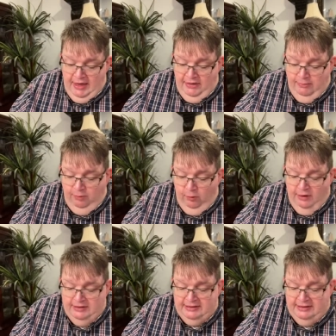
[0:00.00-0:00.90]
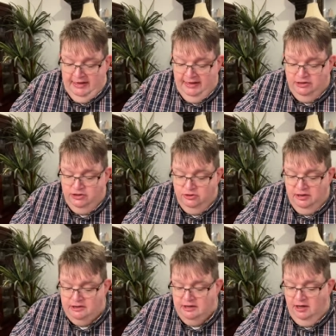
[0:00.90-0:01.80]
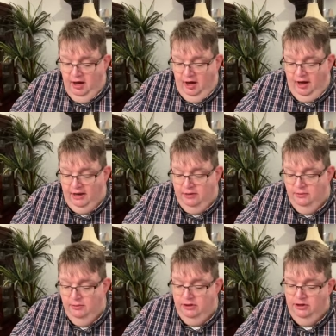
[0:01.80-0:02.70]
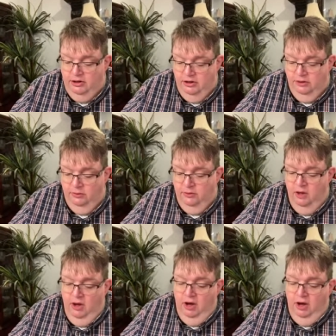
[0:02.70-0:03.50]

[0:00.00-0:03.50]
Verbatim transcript: The point today is trust God when you